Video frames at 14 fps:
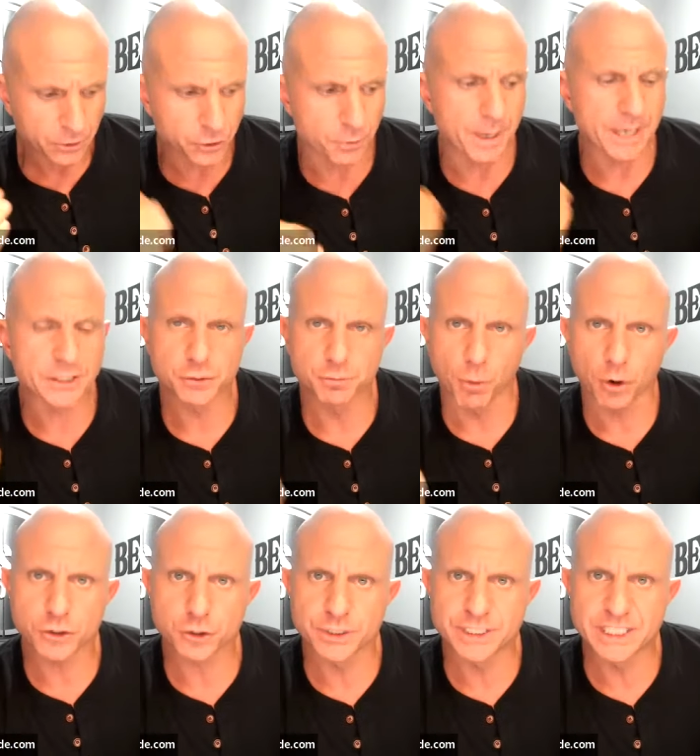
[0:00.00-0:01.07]
to make
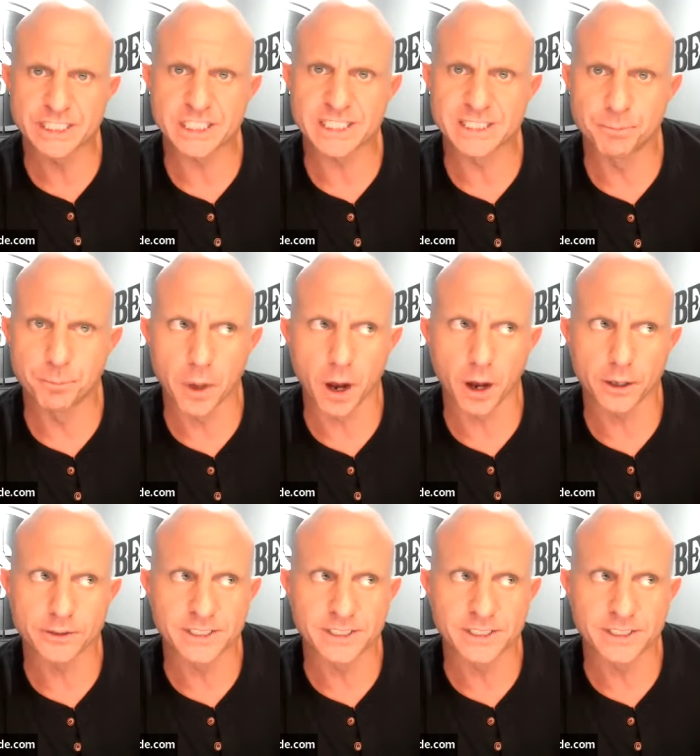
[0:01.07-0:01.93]
smart strategic uh,